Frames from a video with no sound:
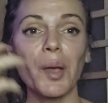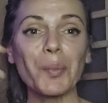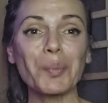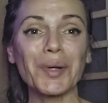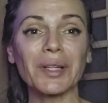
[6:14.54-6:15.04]

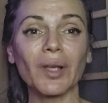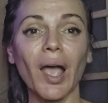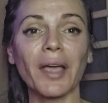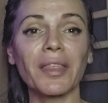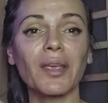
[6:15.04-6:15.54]
but
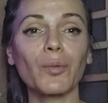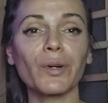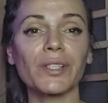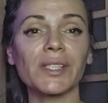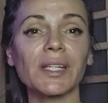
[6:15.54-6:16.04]
I think
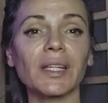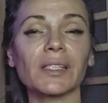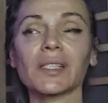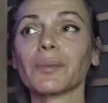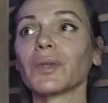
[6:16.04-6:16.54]
we're seeding
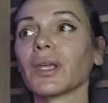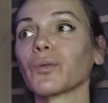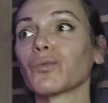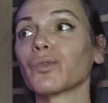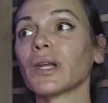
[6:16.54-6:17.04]

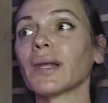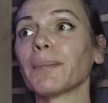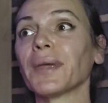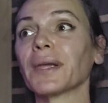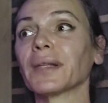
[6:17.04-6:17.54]
something really
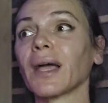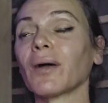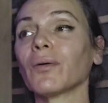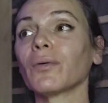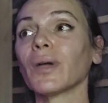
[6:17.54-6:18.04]
big
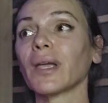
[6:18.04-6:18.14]
now.